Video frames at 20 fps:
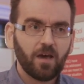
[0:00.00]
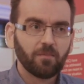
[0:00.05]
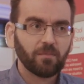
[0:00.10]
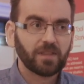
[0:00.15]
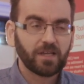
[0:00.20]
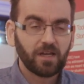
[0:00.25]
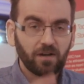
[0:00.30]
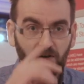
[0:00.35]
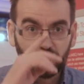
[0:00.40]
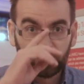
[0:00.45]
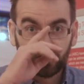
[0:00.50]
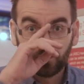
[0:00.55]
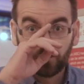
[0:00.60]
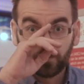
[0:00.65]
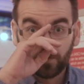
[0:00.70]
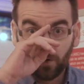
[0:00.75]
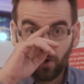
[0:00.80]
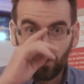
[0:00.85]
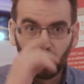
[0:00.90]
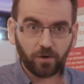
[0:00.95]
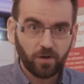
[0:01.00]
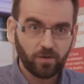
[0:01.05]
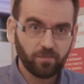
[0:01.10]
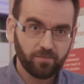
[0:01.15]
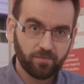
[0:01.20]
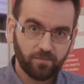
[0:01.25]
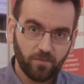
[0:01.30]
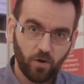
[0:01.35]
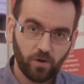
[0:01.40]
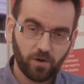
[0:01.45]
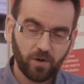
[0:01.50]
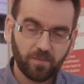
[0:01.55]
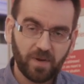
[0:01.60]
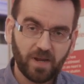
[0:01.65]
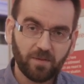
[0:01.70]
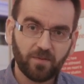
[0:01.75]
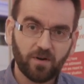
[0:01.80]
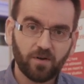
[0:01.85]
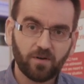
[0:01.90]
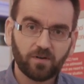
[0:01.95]
But then also for older
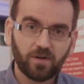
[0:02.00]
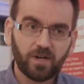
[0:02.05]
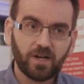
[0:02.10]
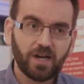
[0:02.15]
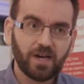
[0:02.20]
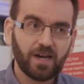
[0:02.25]
people,